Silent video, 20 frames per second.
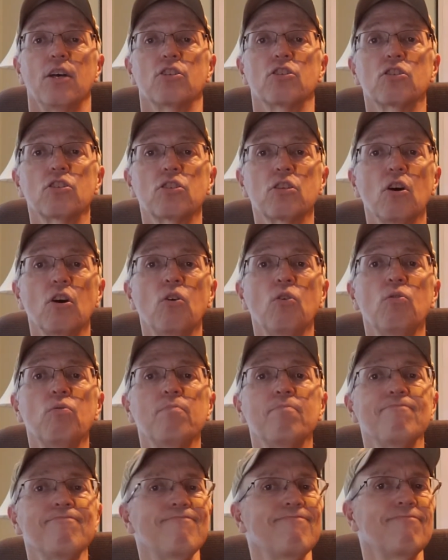
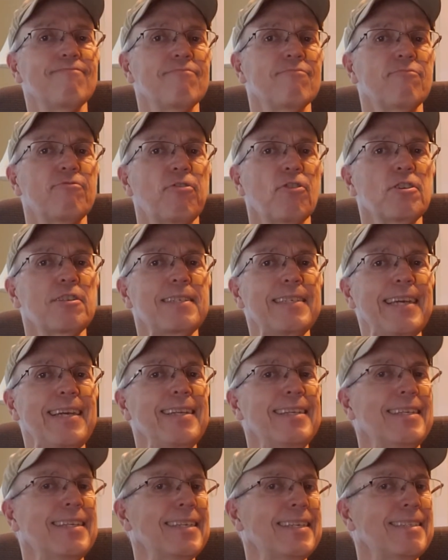So first
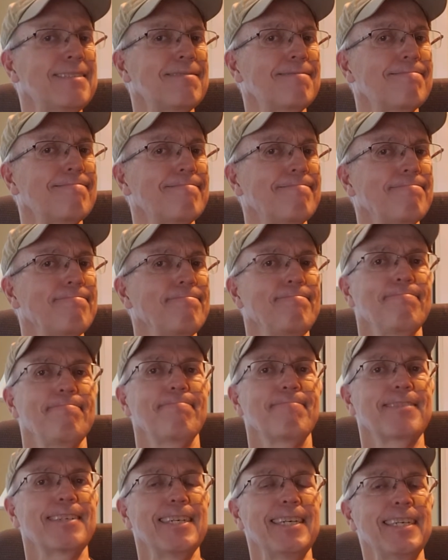aid kit
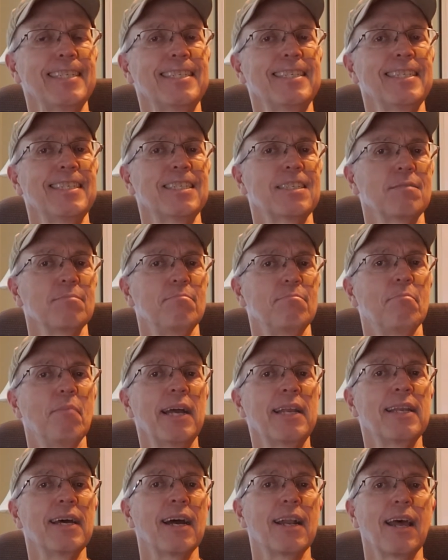contents
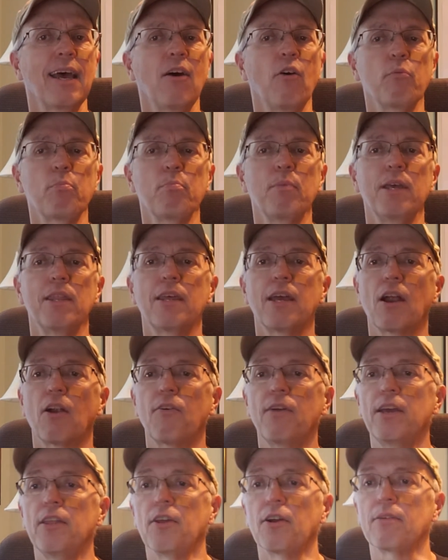might not have helped me
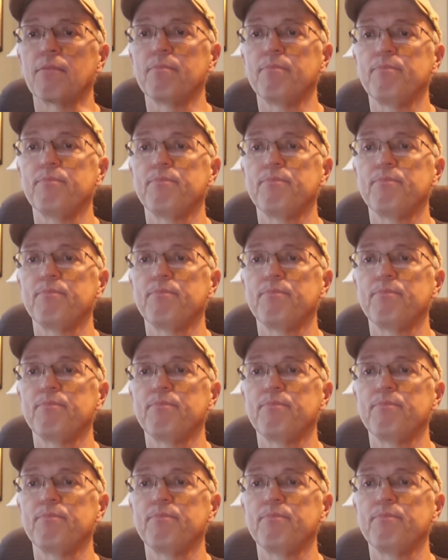there either.